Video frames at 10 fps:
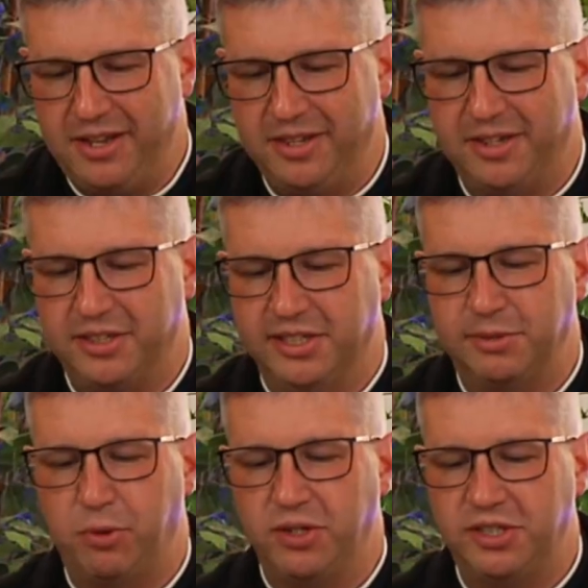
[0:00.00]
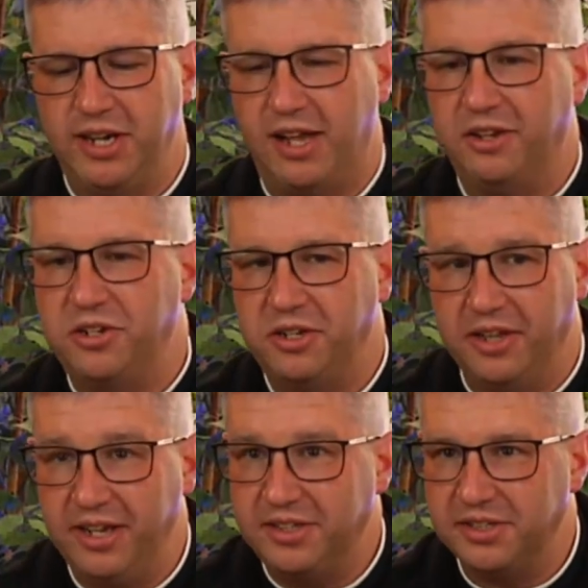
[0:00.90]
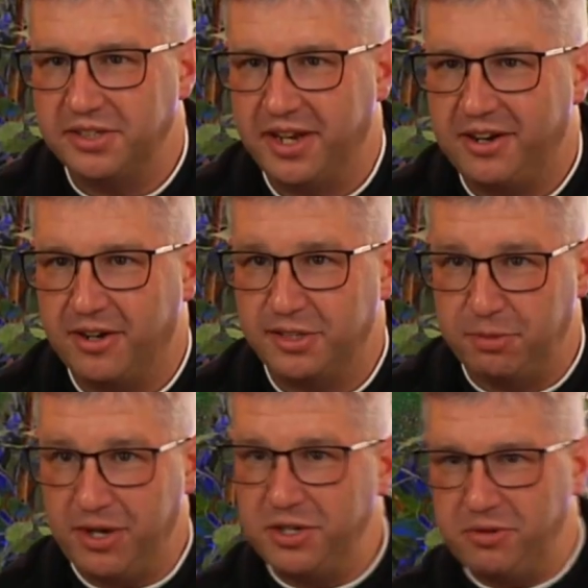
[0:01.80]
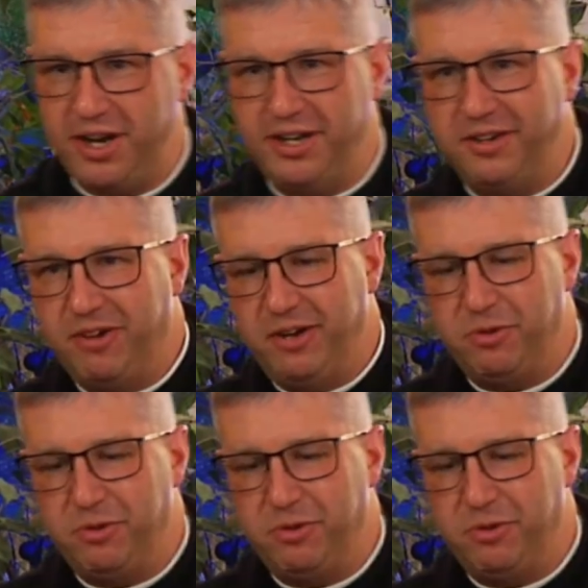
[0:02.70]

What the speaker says: the sports analogy, Lent is like our spring training, right?